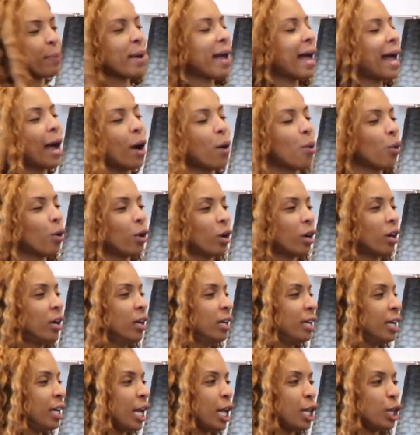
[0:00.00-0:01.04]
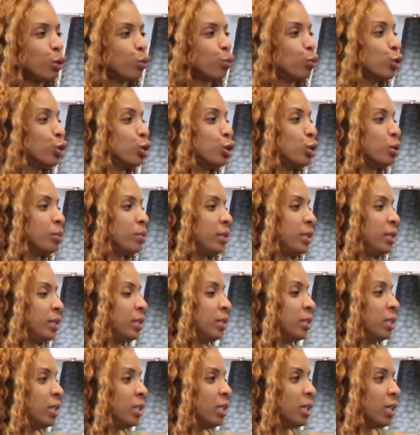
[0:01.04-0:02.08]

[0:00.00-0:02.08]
power in the room, and